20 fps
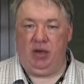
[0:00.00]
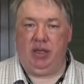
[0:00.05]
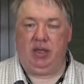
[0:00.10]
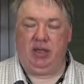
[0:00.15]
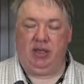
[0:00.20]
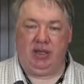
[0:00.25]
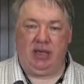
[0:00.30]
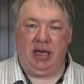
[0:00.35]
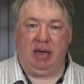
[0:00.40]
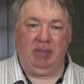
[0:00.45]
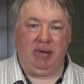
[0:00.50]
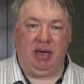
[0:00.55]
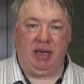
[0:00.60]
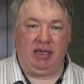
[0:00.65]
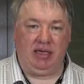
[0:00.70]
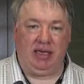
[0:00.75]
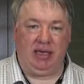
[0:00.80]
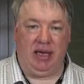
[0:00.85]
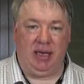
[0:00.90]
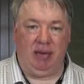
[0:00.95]
step by
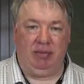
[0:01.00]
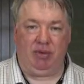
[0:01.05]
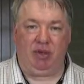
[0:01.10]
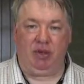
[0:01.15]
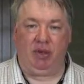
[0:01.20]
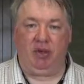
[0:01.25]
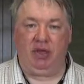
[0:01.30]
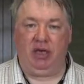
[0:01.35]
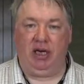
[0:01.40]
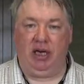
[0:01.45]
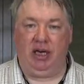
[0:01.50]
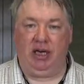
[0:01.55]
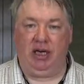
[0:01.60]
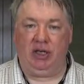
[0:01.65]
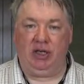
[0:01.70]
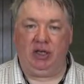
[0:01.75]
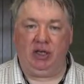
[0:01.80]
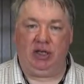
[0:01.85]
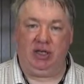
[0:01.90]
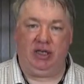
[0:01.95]
step so that you can
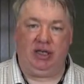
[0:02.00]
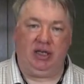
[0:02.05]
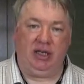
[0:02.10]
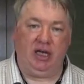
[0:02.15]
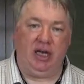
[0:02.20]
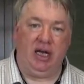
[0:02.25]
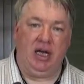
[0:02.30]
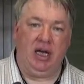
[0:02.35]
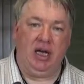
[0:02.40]
actually see